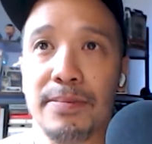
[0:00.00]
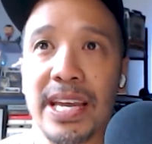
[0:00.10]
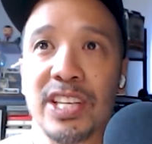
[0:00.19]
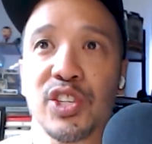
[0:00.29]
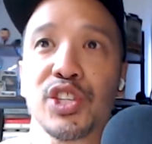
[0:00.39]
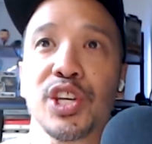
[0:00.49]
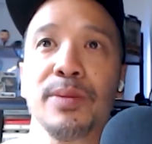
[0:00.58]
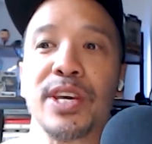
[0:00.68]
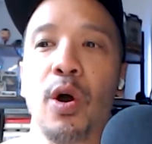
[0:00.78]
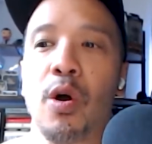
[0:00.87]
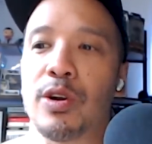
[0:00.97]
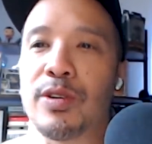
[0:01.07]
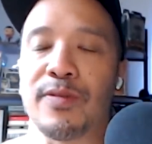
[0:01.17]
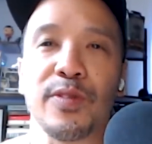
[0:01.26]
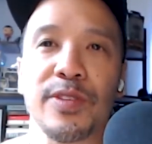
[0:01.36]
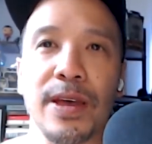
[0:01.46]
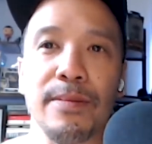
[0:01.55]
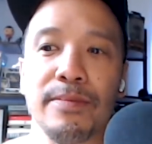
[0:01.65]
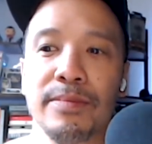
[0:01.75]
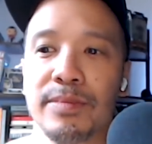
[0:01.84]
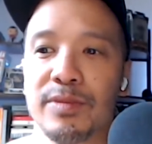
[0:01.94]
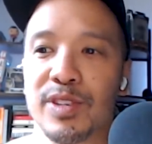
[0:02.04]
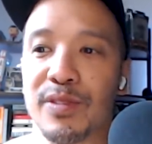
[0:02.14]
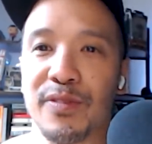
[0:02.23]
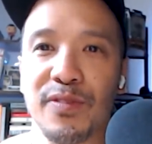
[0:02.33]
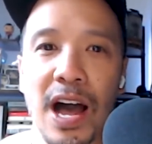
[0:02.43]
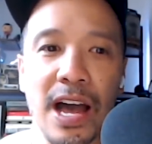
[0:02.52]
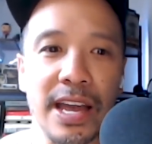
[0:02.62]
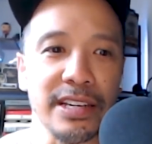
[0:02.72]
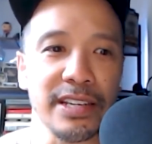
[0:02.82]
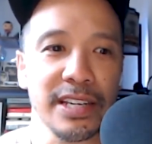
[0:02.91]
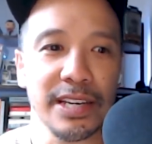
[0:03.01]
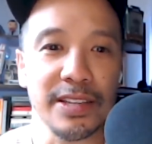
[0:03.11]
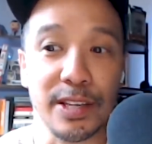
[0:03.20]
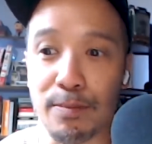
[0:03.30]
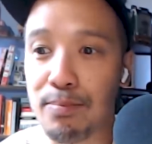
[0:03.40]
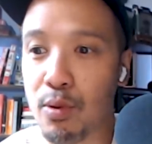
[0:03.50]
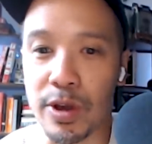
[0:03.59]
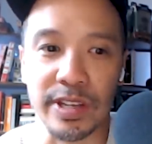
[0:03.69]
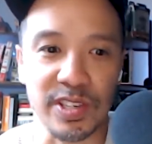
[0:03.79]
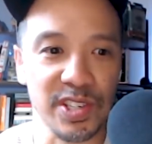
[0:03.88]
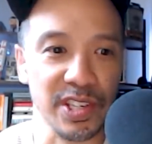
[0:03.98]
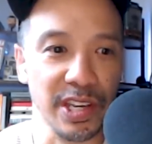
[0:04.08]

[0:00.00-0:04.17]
it's just going to be harder for them to find their points.